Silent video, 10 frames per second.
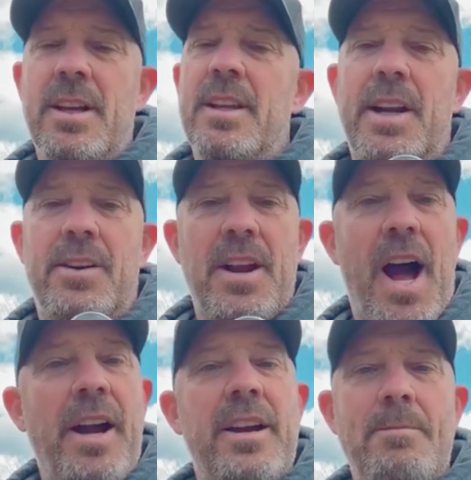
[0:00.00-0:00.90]
they're
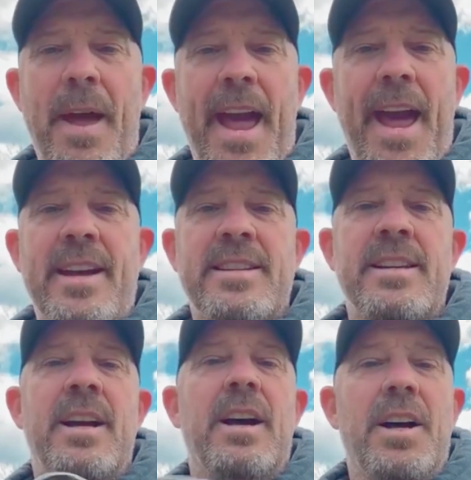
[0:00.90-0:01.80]
not going to
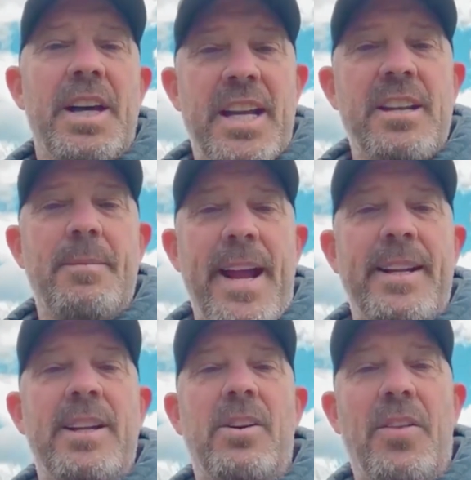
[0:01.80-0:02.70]
pass an
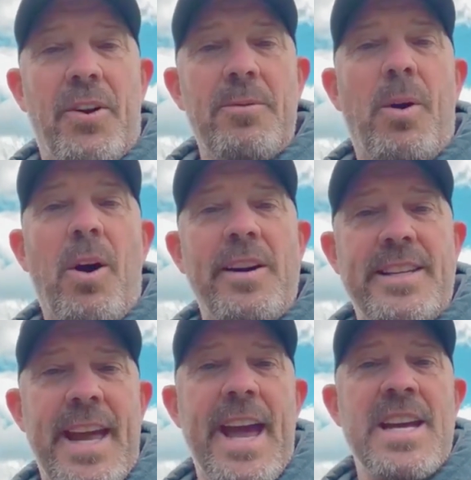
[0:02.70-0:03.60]
independent or a third-party
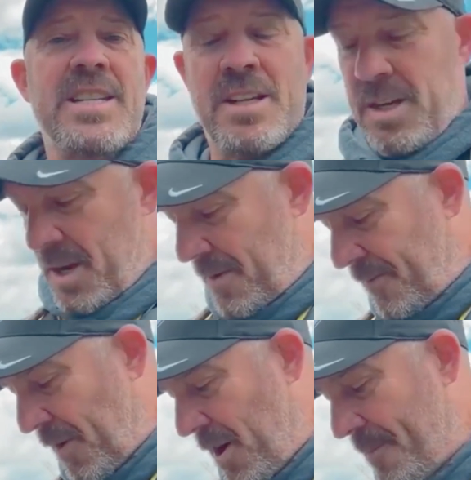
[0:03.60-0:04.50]
test
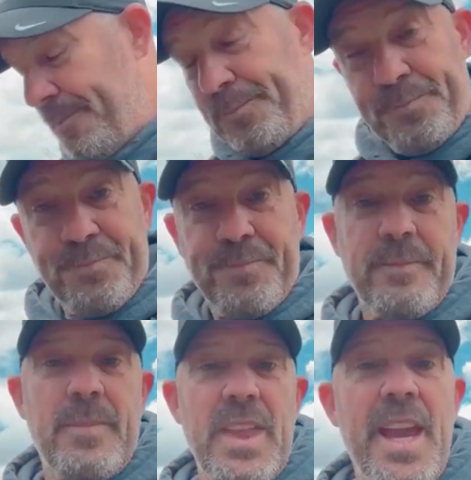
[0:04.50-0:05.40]
from
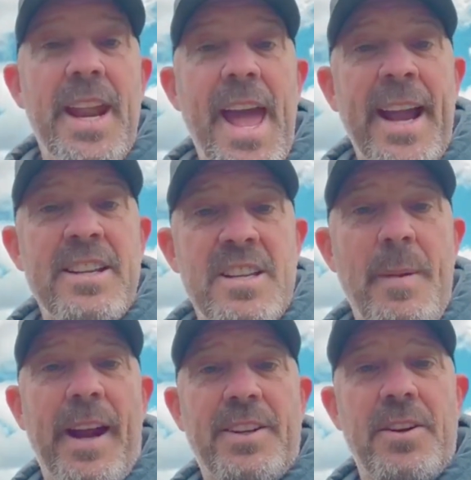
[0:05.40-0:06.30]
an act
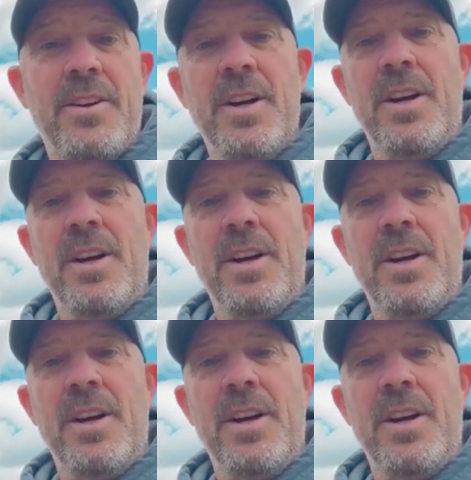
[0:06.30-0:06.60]
inspector